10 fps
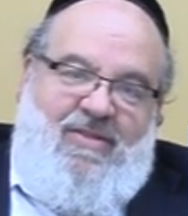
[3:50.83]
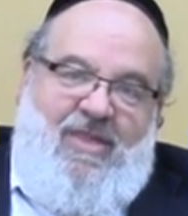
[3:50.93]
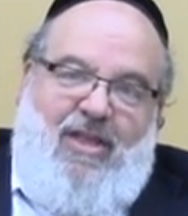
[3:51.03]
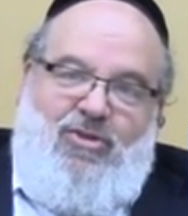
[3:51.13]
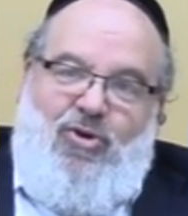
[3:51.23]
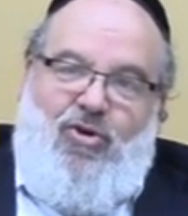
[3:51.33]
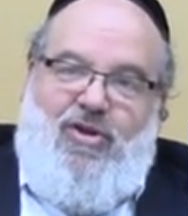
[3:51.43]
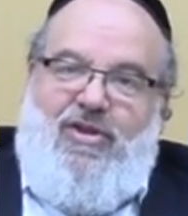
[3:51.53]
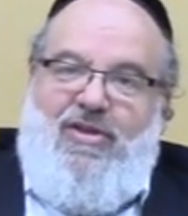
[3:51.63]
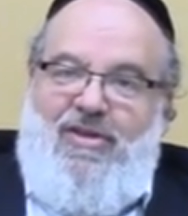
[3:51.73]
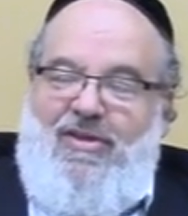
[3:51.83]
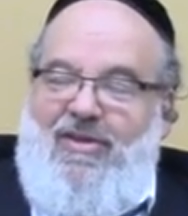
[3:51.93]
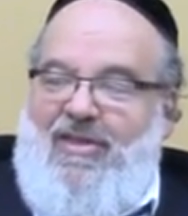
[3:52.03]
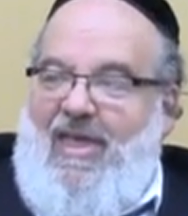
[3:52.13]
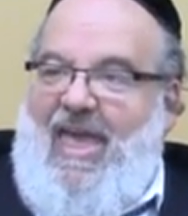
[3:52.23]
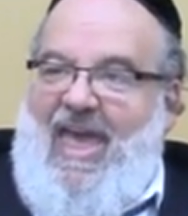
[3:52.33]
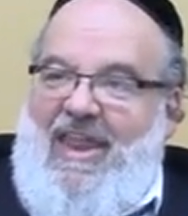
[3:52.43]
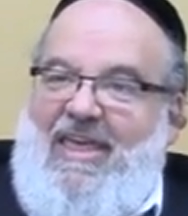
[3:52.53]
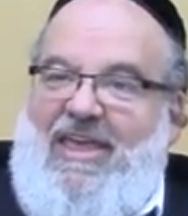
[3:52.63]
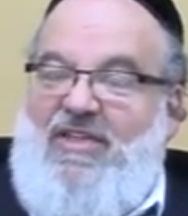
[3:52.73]
they took
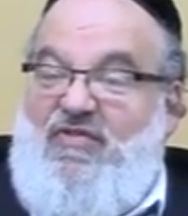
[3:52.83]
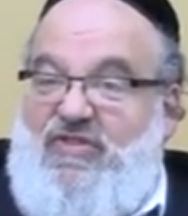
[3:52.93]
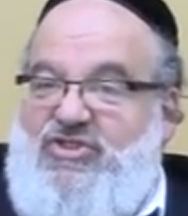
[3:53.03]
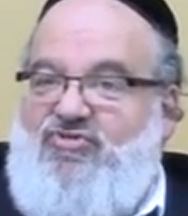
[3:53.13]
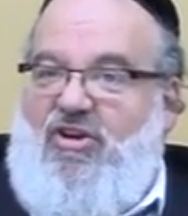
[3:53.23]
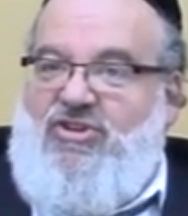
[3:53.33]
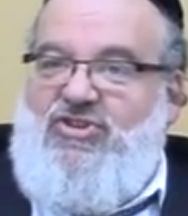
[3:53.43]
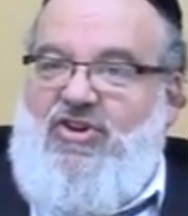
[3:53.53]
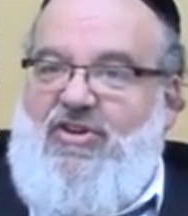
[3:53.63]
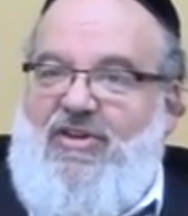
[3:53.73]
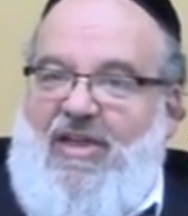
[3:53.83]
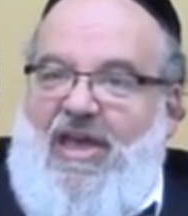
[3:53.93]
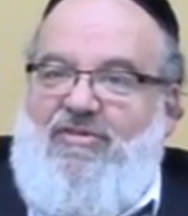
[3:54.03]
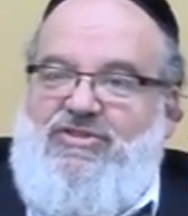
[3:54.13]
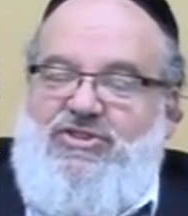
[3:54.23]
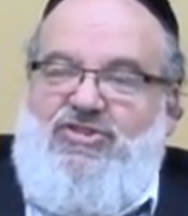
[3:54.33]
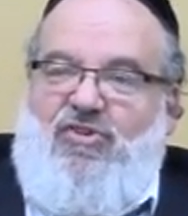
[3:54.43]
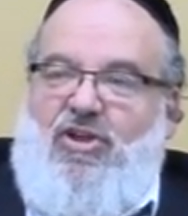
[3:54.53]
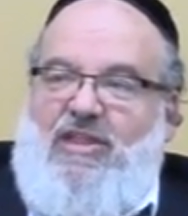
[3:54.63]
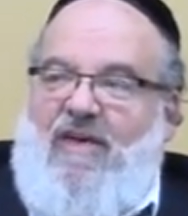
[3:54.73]
any infrastructure, Eretz
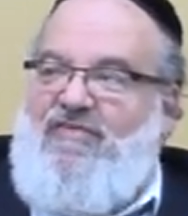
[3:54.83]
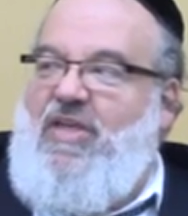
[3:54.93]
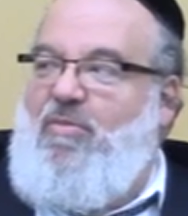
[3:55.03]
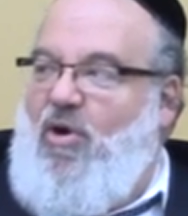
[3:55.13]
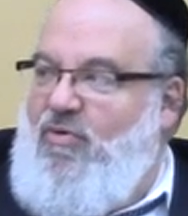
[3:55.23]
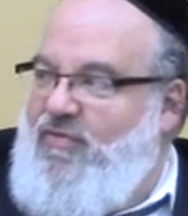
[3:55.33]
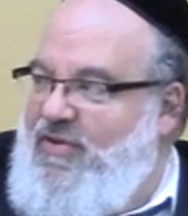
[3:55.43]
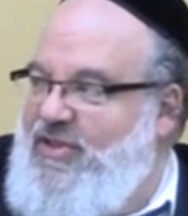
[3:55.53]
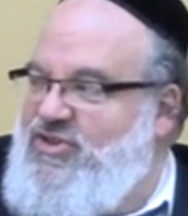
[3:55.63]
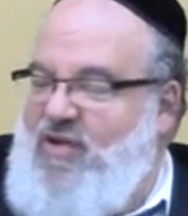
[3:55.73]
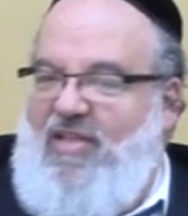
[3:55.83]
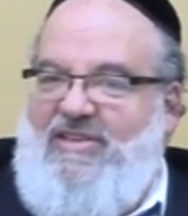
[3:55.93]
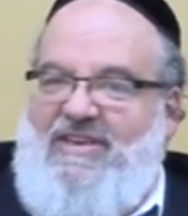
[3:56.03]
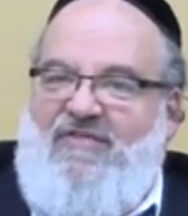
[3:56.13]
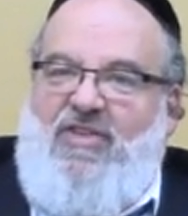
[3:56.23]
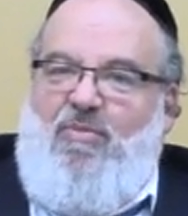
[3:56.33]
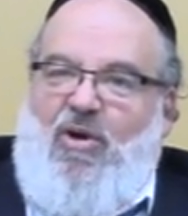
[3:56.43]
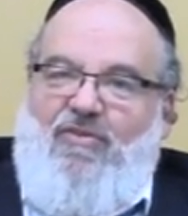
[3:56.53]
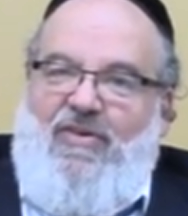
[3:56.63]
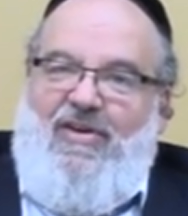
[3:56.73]
Yisrael left them over, the Israelis left them
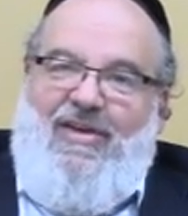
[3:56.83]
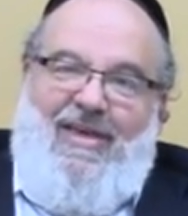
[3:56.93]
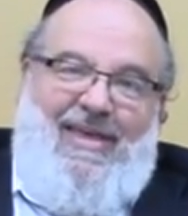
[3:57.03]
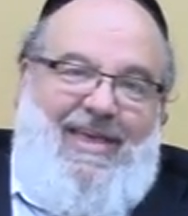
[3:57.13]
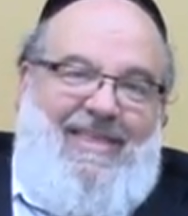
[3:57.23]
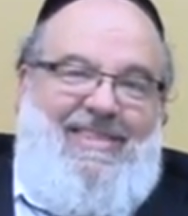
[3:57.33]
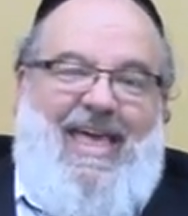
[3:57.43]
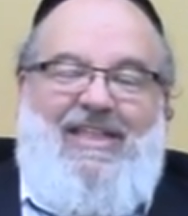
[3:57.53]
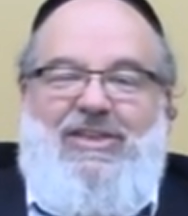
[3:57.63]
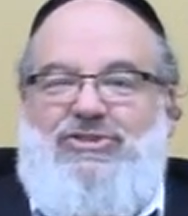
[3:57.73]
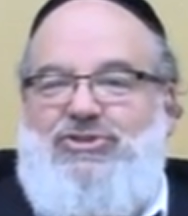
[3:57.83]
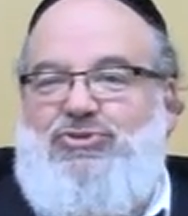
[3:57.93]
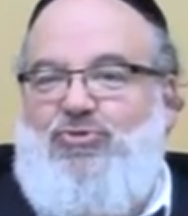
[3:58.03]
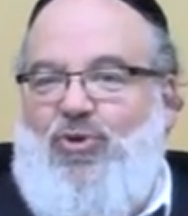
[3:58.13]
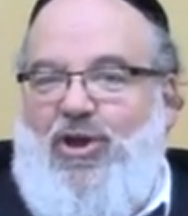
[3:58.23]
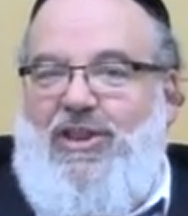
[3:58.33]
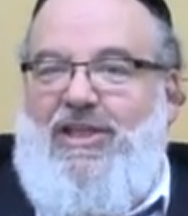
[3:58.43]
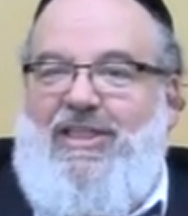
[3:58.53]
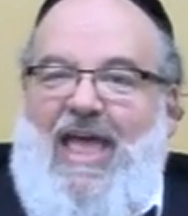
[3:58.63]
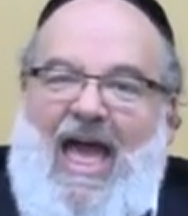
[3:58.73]
over, they destroyed
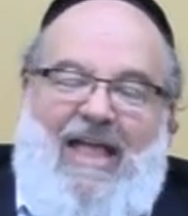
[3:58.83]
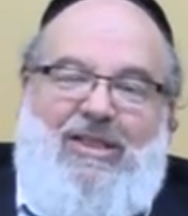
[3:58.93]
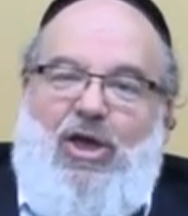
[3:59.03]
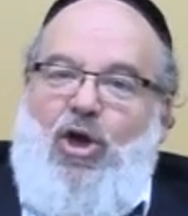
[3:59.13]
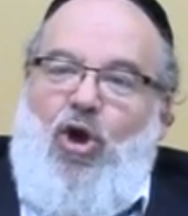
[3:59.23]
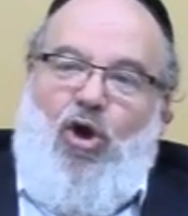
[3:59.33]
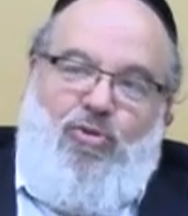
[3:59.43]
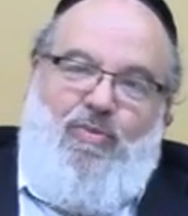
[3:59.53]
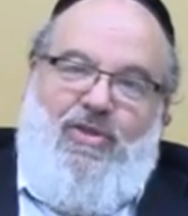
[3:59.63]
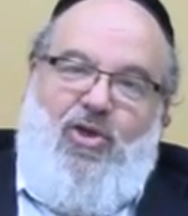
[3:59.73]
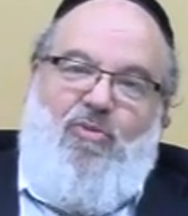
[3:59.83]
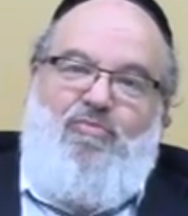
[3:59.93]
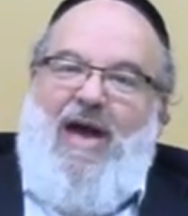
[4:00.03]
it ad chorba. They will